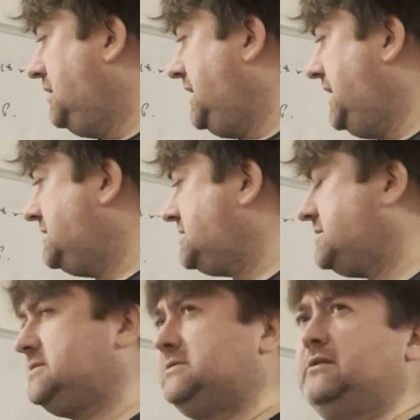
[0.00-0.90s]

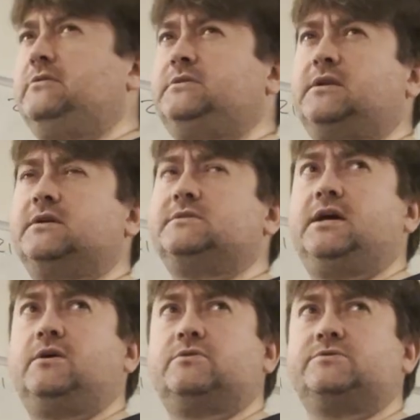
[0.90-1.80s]
it's, who did I say
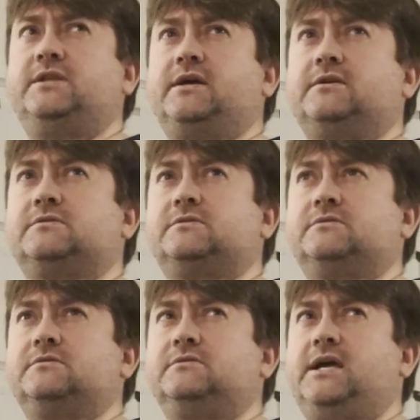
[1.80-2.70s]
it was?
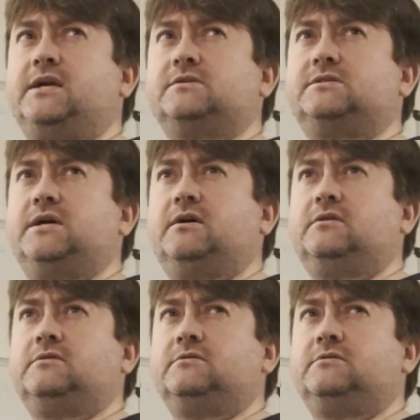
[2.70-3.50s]
Nextel.